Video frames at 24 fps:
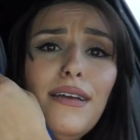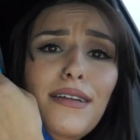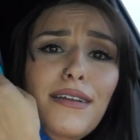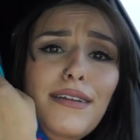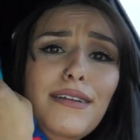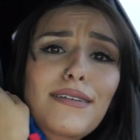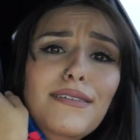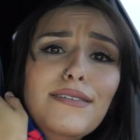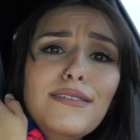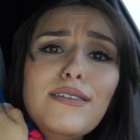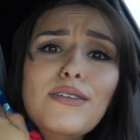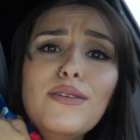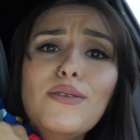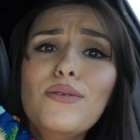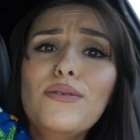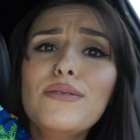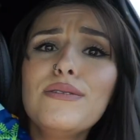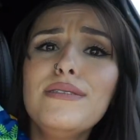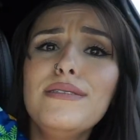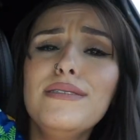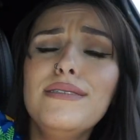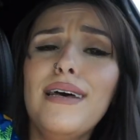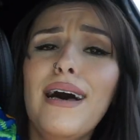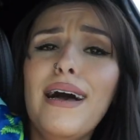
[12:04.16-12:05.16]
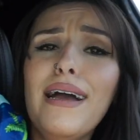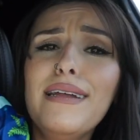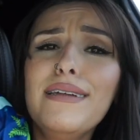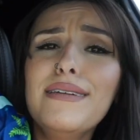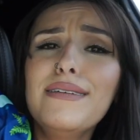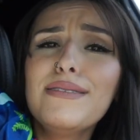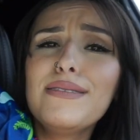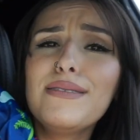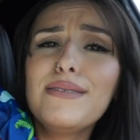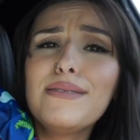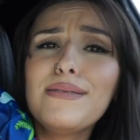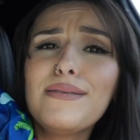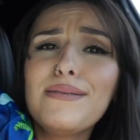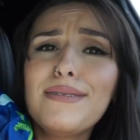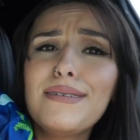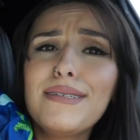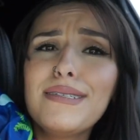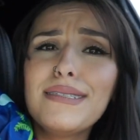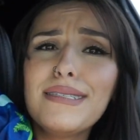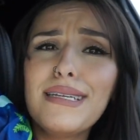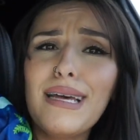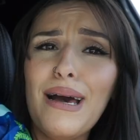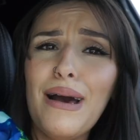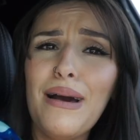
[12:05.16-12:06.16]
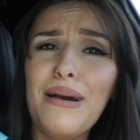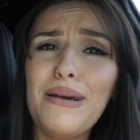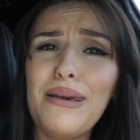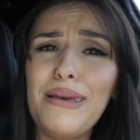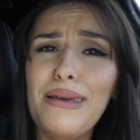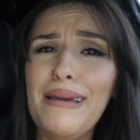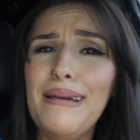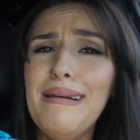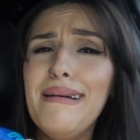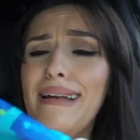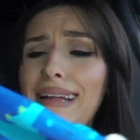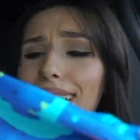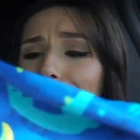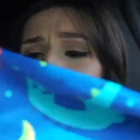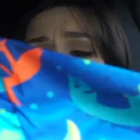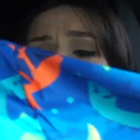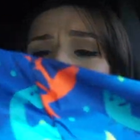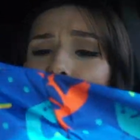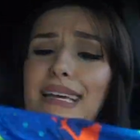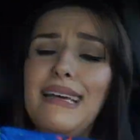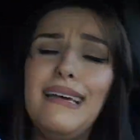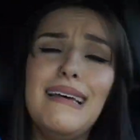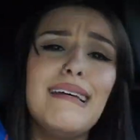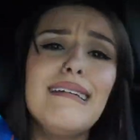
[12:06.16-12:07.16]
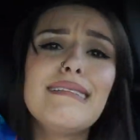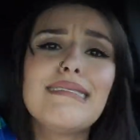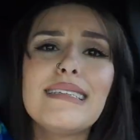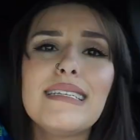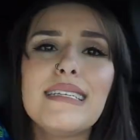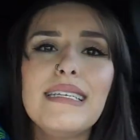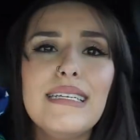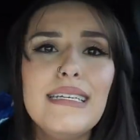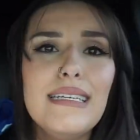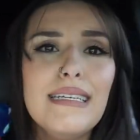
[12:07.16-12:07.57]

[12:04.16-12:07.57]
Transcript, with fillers: And little dinosaurs. How cute is this?